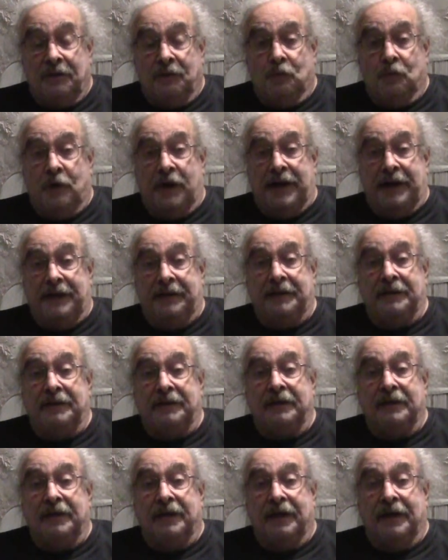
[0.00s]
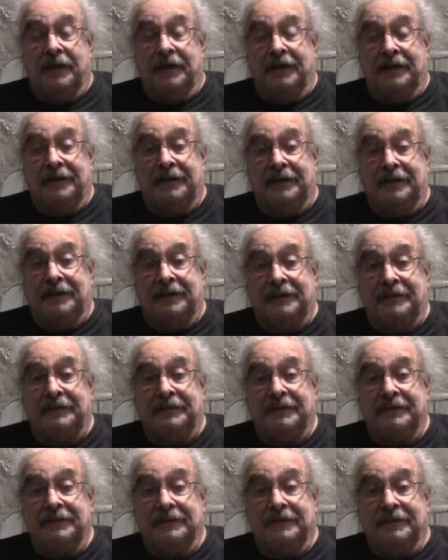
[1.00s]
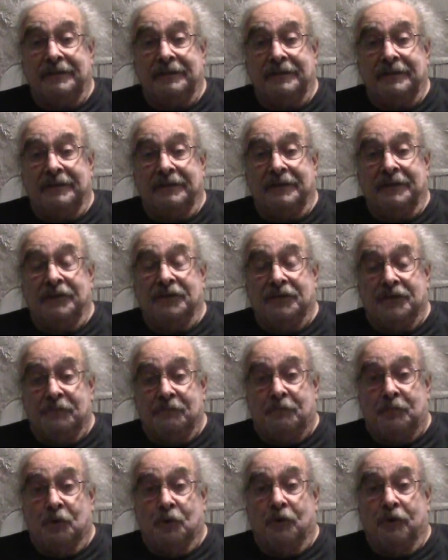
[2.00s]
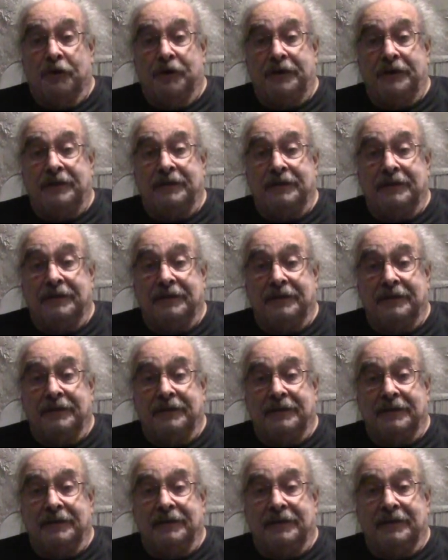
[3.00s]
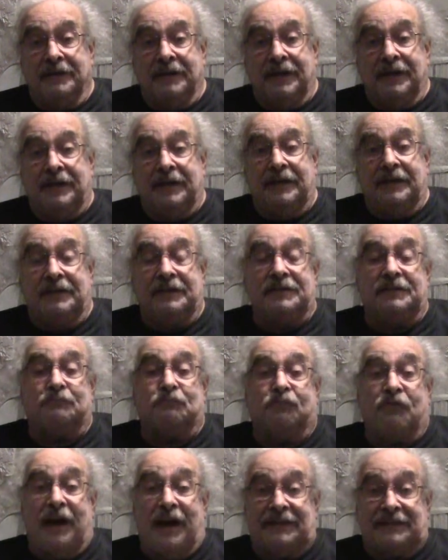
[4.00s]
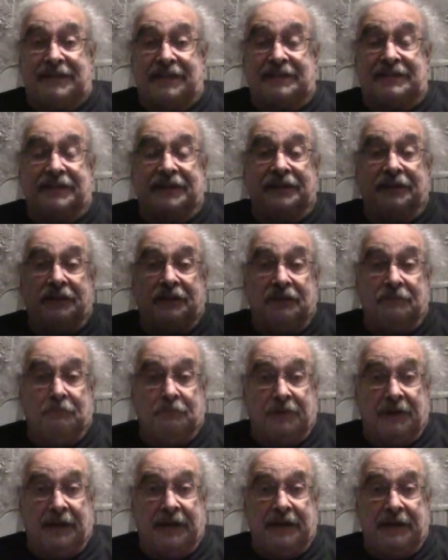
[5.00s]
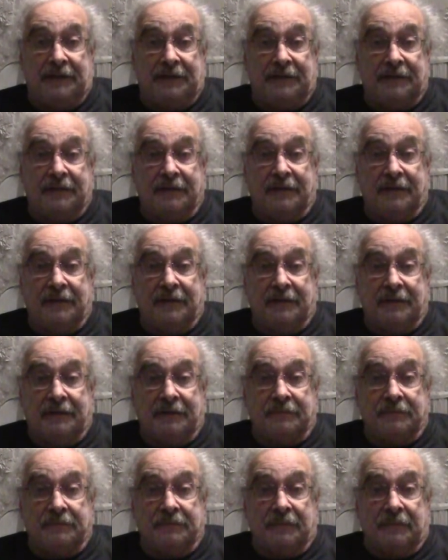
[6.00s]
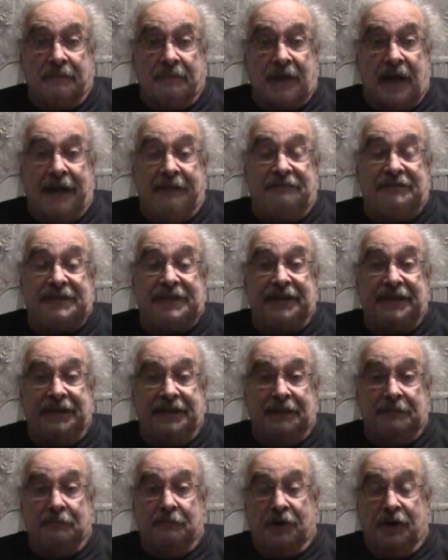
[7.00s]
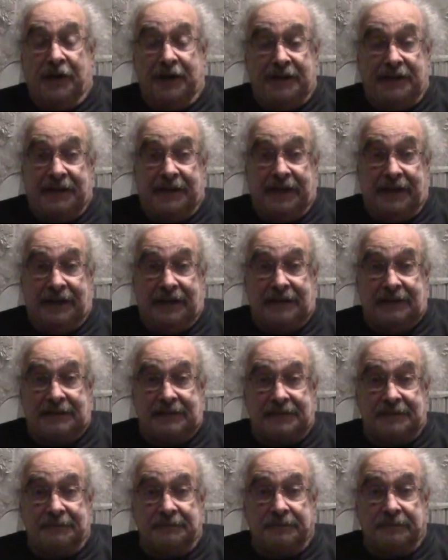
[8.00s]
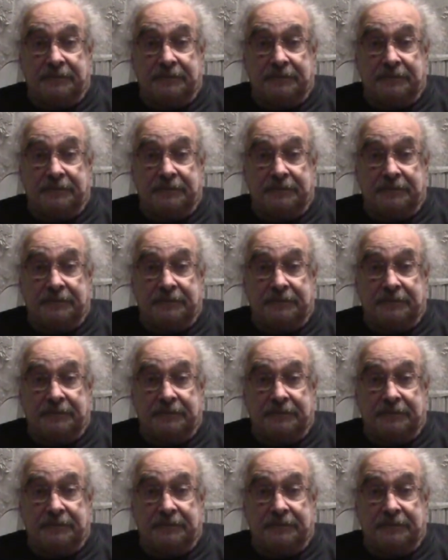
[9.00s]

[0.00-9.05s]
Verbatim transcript: when uh, the board is processing a complaint. I've seen it in my case,